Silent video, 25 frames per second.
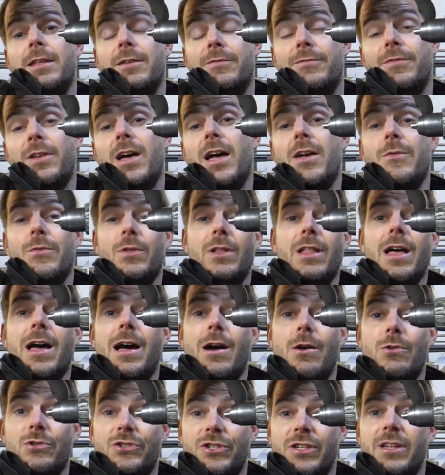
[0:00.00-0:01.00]
flywheel
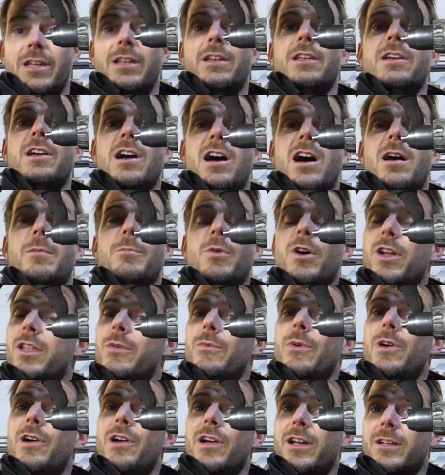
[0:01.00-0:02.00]
house and the car
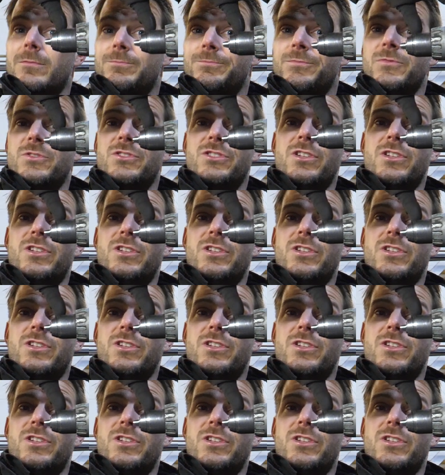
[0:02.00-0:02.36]
bodywork.